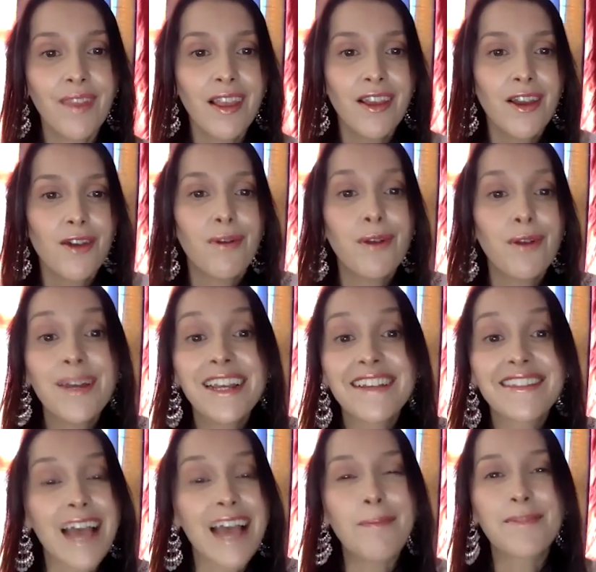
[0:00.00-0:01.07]
When we
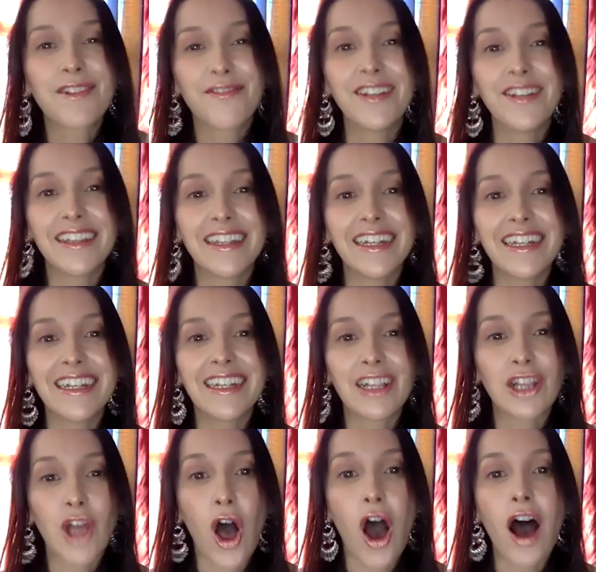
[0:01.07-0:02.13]
accept feeling
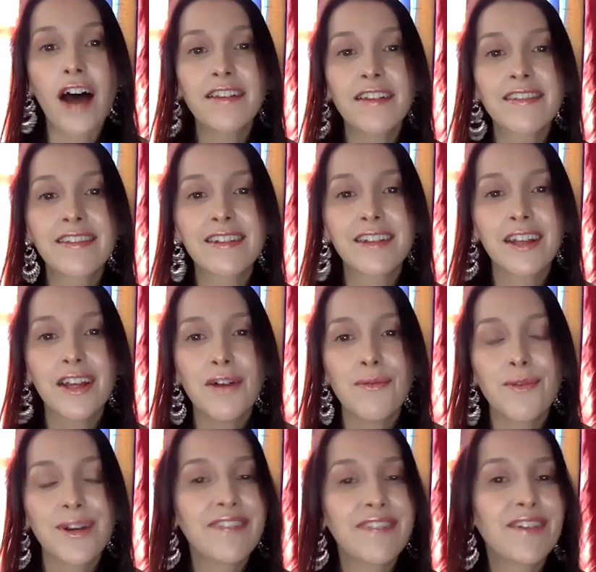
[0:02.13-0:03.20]
lost,
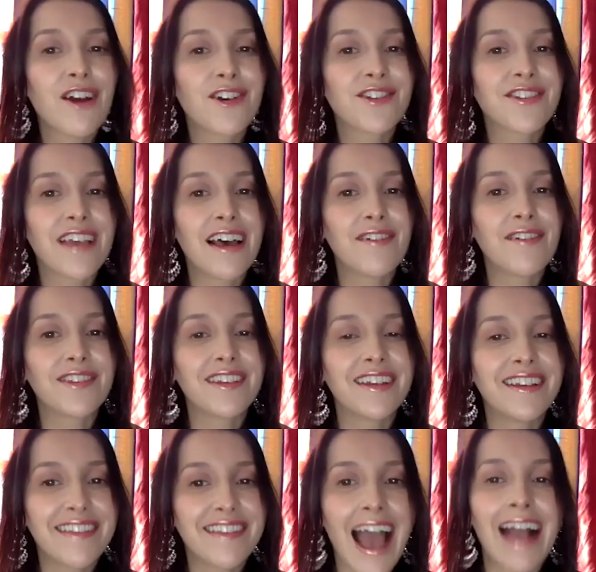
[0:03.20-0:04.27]
we're giving ourselves
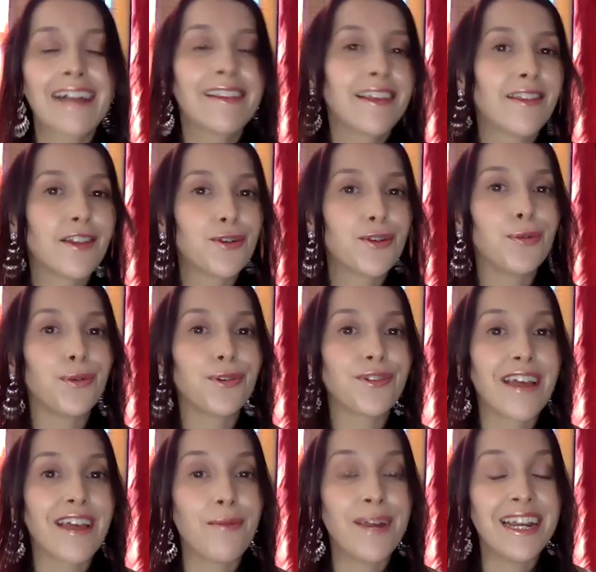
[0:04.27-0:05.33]
exactly the tools
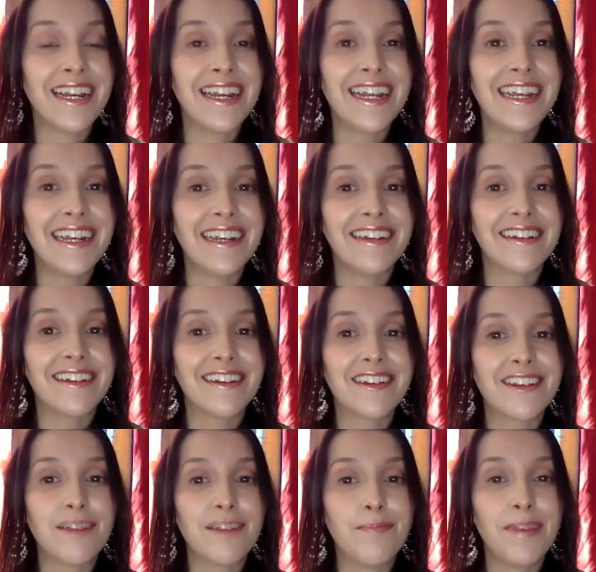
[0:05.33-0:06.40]
that we need
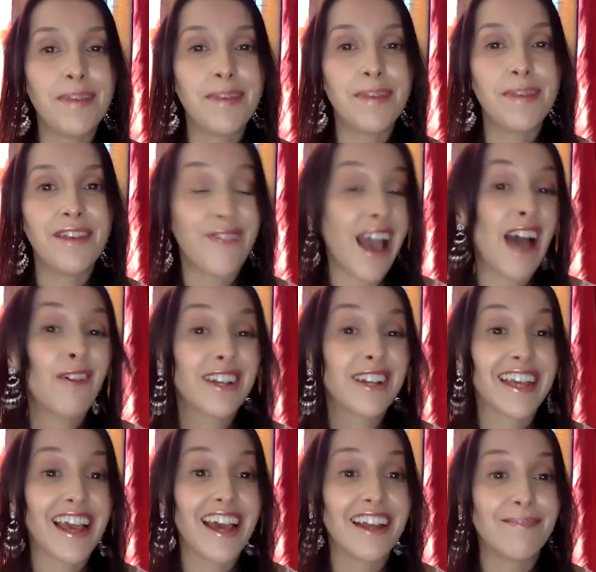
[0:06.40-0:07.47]
to be found
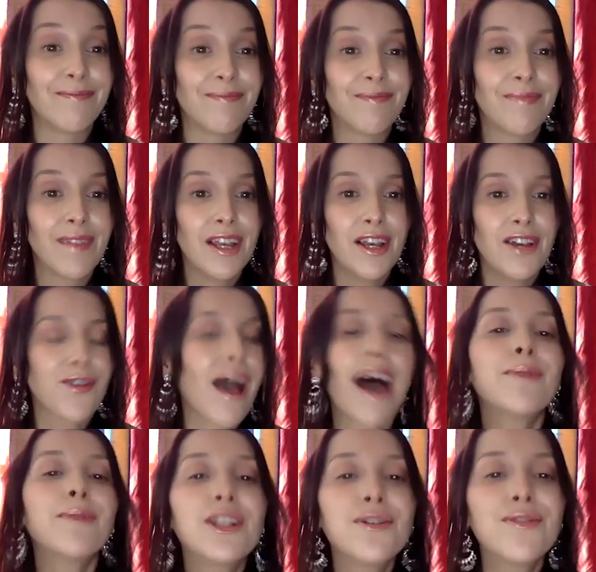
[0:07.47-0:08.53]
again. So how do we do
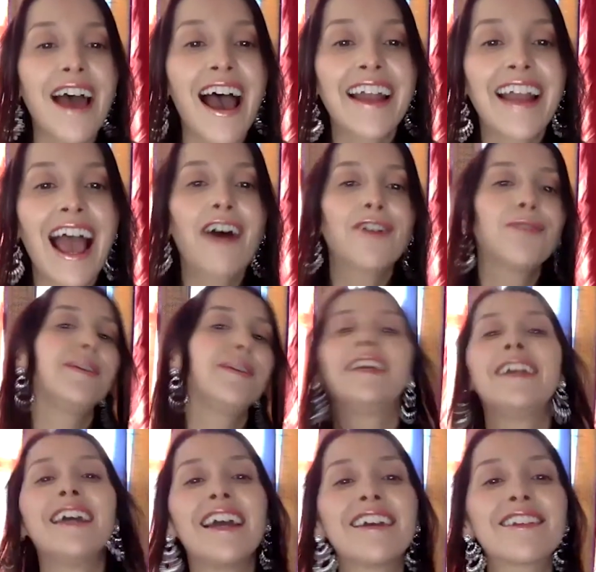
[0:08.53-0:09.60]
that? How do we
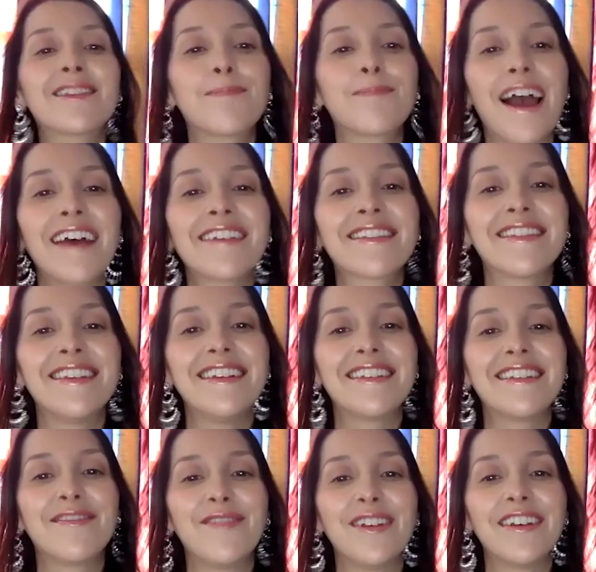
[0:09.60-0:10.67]
express these
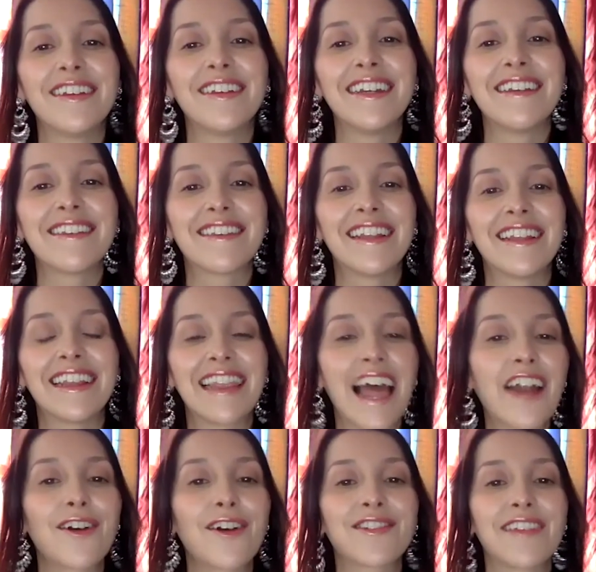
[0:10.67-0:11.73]
feelings and let
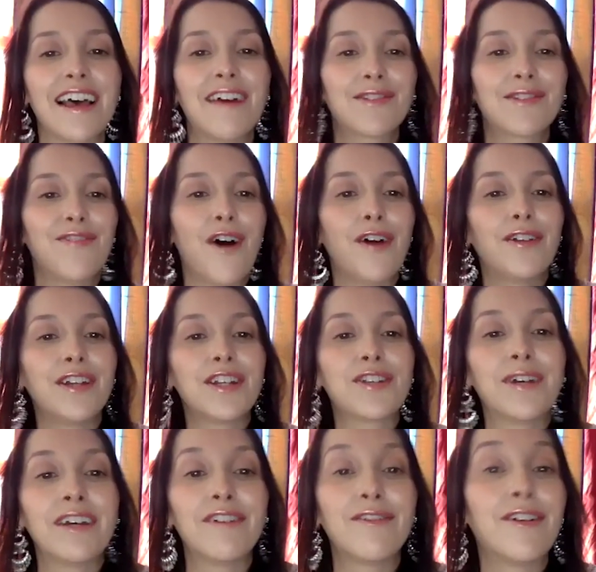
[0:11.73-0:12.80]
ourselves fall into
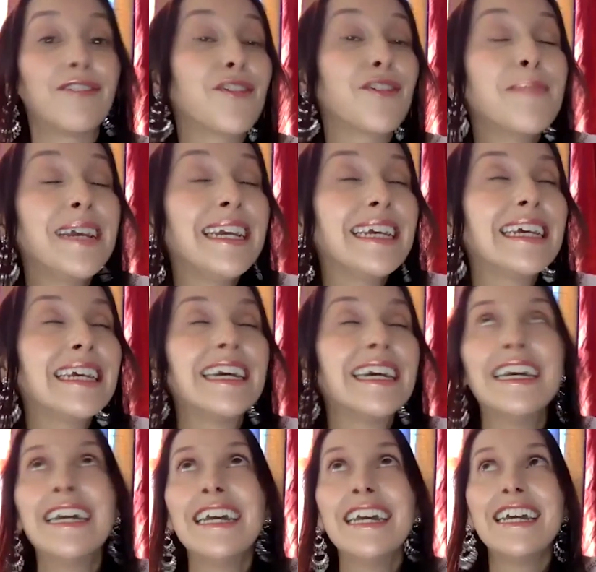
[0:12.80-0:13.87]
it? Well, for me,
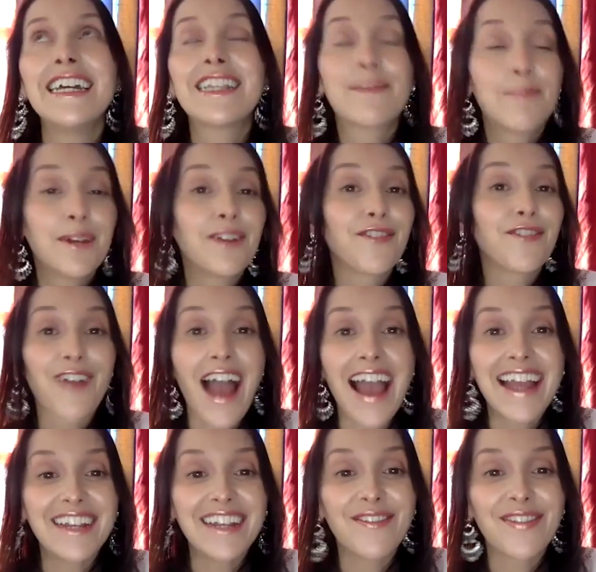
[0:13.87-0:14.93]
it's been a
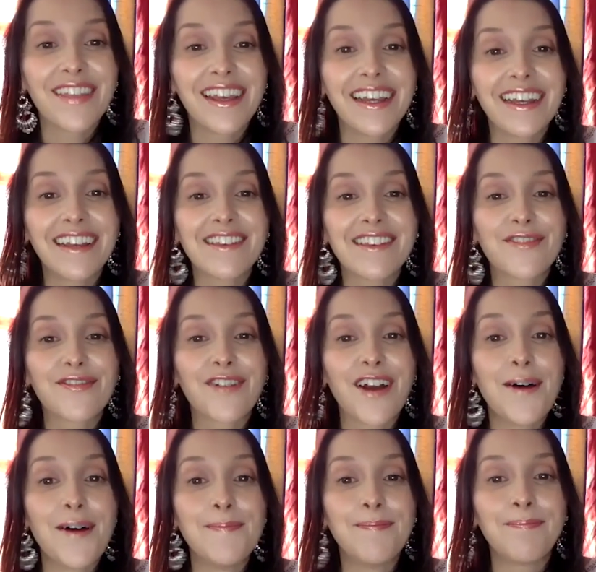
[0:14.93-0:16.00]
variety of things,
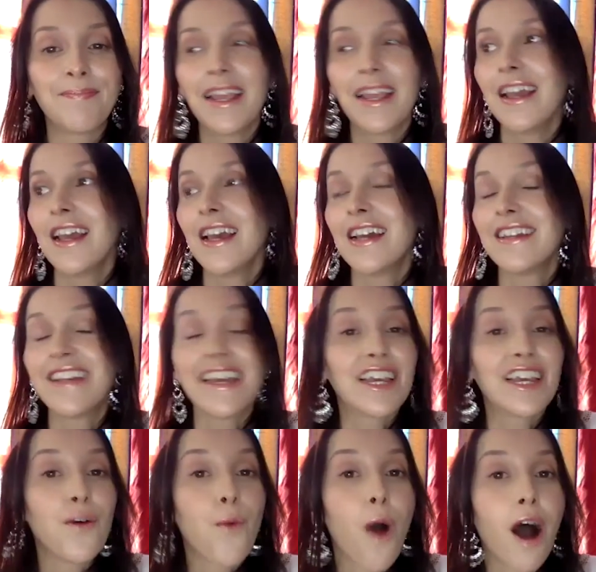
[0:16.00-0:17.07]
from taking
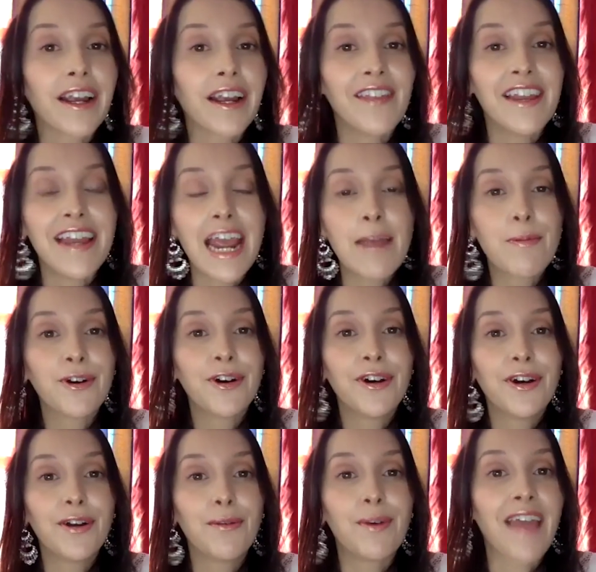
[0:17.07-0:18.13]
a walk in the
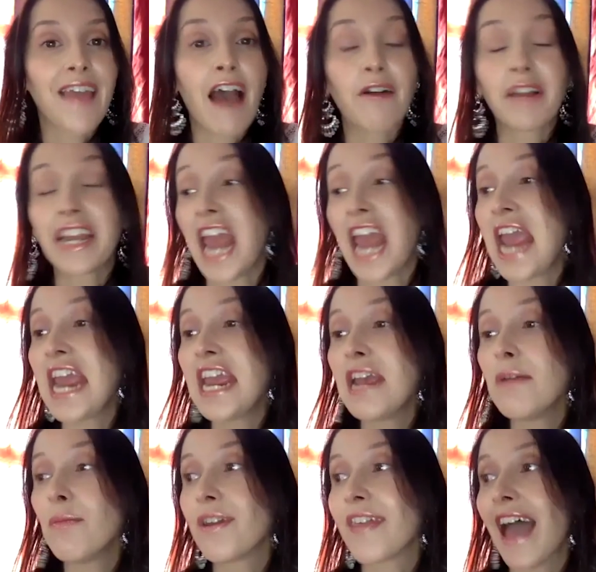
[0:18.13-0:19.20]
neighborhood without an
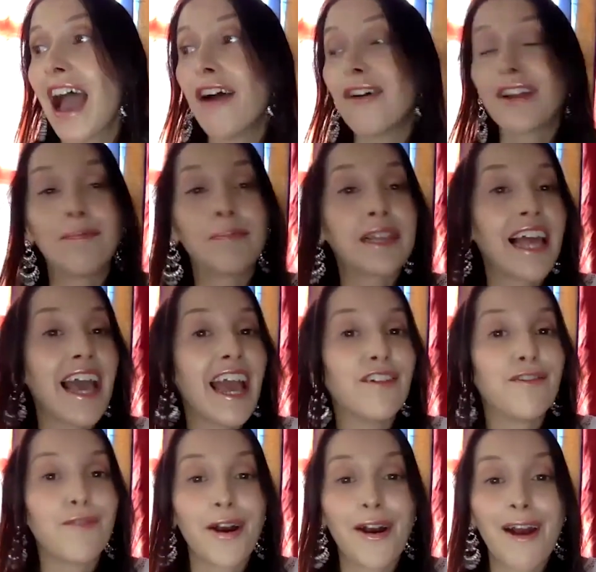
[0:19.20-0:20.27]
aim, without a plan
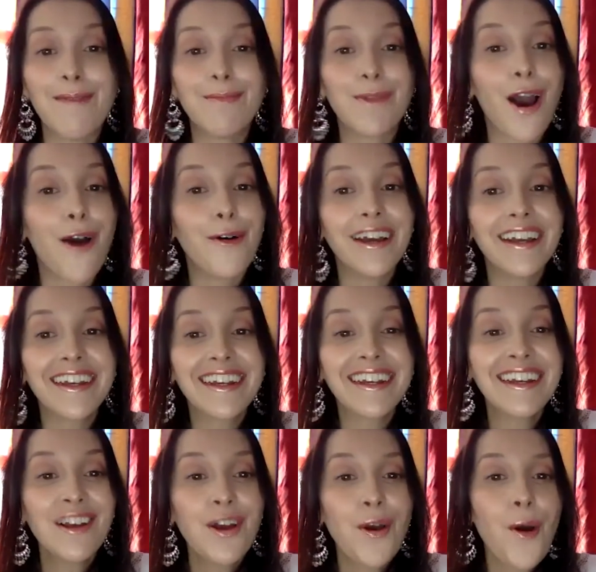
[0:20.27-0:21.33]
of where I'm going,
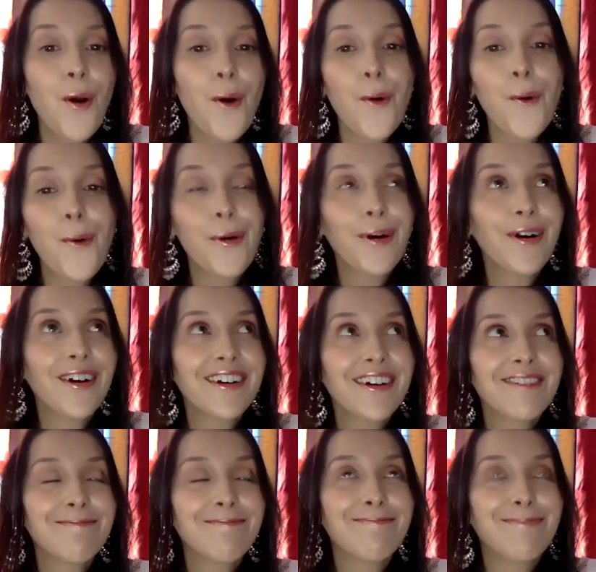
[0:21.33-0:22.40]

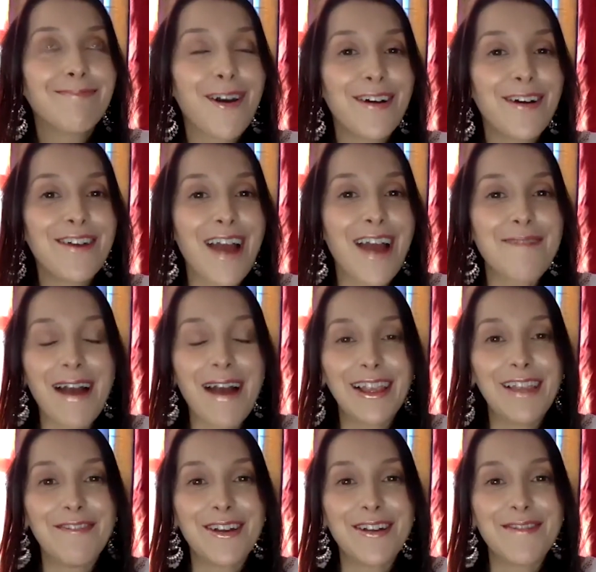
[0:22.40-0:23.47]
or going around my
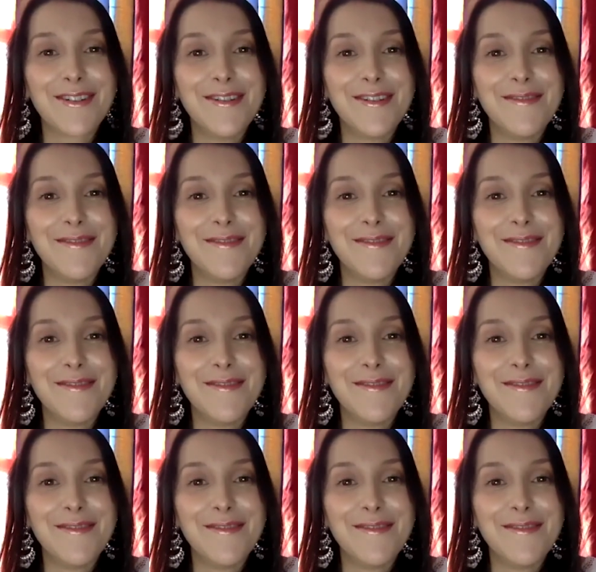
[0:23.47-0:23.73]
living room